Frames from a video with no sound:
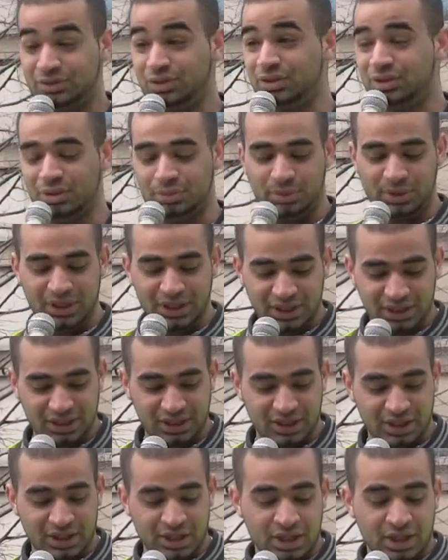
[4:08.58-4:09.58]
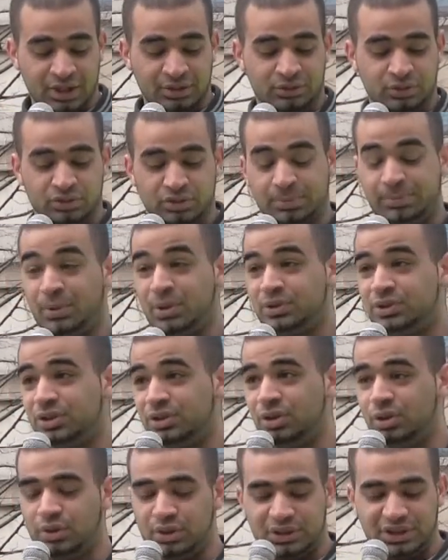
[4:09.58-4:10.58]
during the week to support
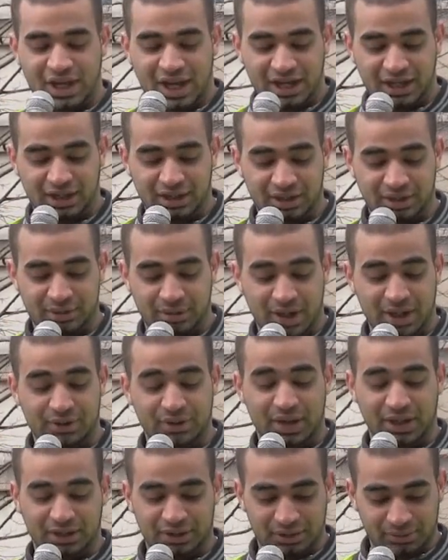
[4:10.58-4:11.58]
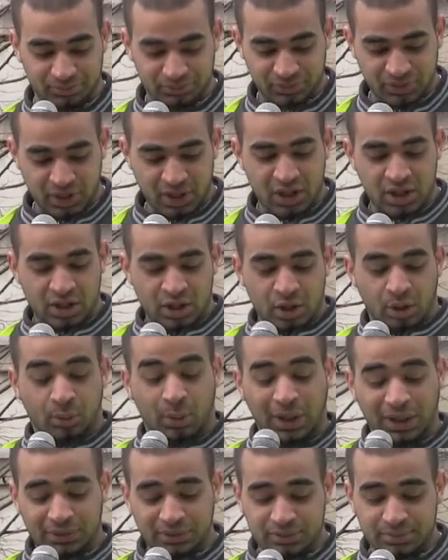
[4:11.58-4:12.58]
the No Attack on Iran rally.
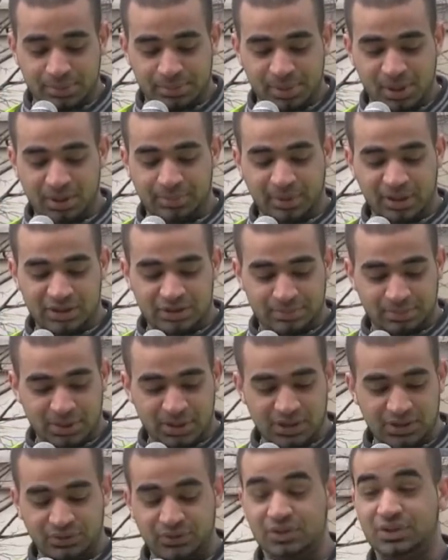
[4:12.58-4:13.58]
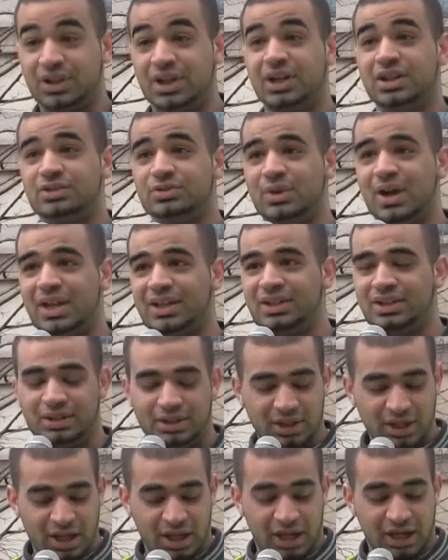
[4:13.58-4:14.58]
While I was preparing my speech for today's
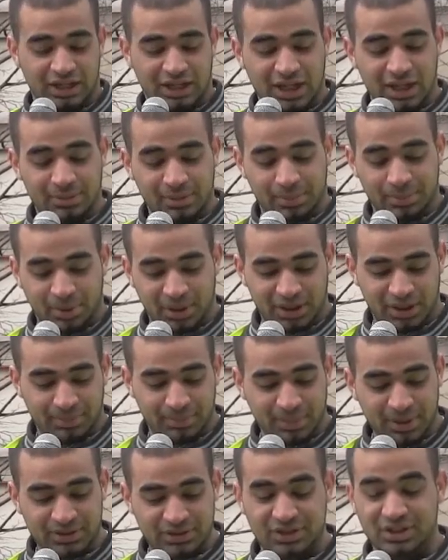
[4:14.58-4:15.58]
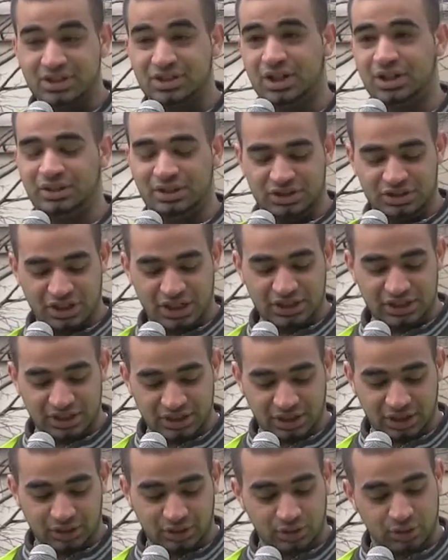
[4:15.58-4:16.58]
rally, I came upon a message on the
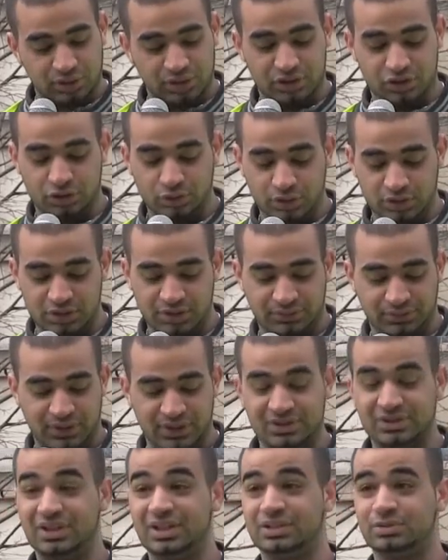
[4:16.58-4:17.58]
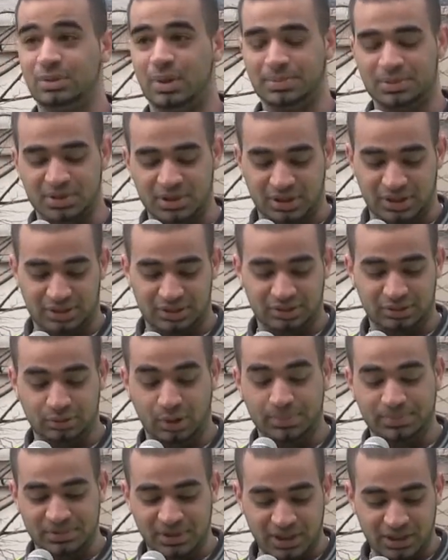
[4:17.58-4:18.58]
JDL, or the Jewish Defense League's
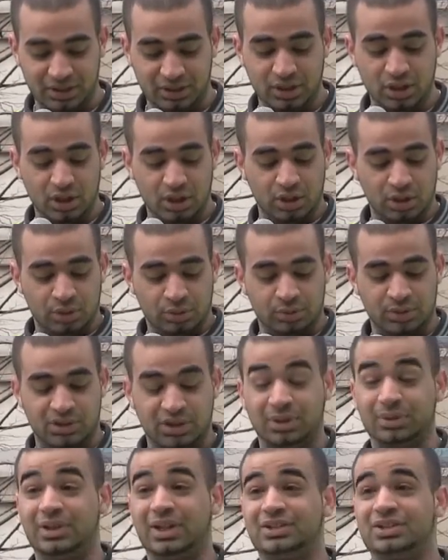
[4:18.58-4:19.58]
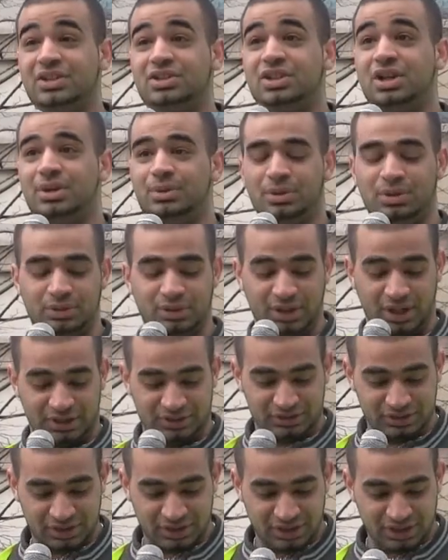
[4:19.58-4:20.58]
website, which I would like to share with you
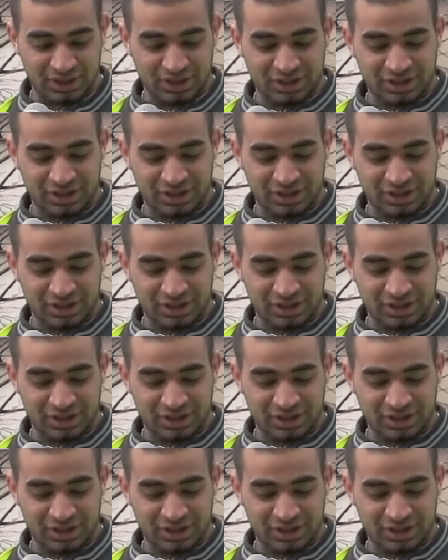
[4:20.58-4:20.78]
guys.